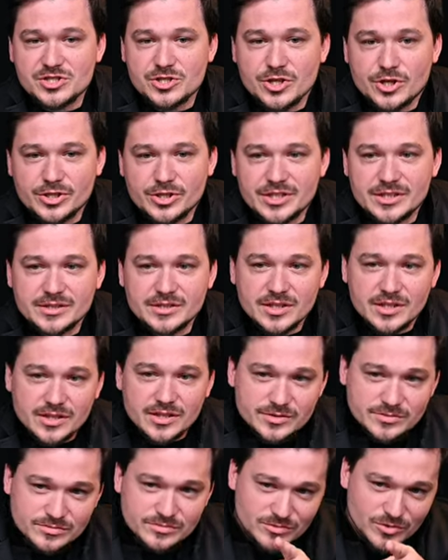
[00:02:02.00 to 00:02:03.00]
started
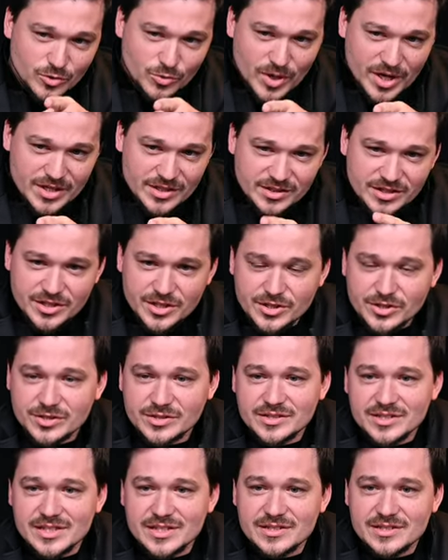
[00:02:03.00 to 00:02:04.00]
right
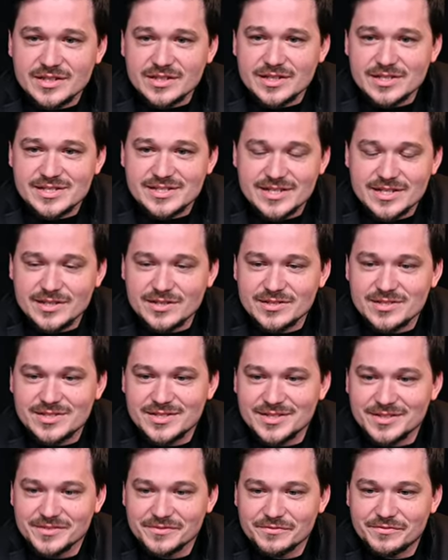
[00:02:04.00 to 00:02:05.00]
there in the
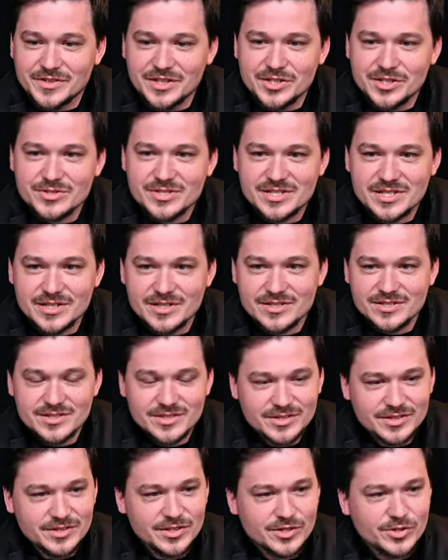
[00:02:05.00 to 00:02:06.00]
sales, video
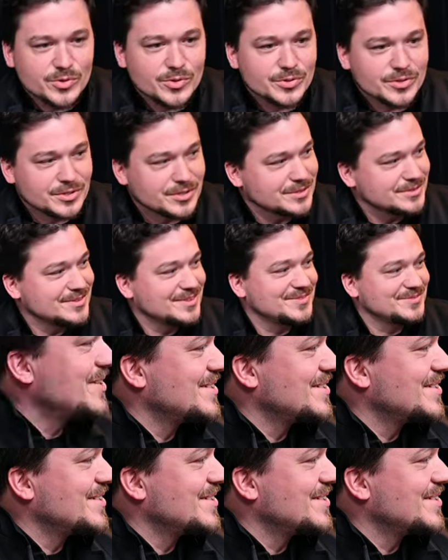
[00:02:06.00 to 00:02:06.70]
sales in the corner.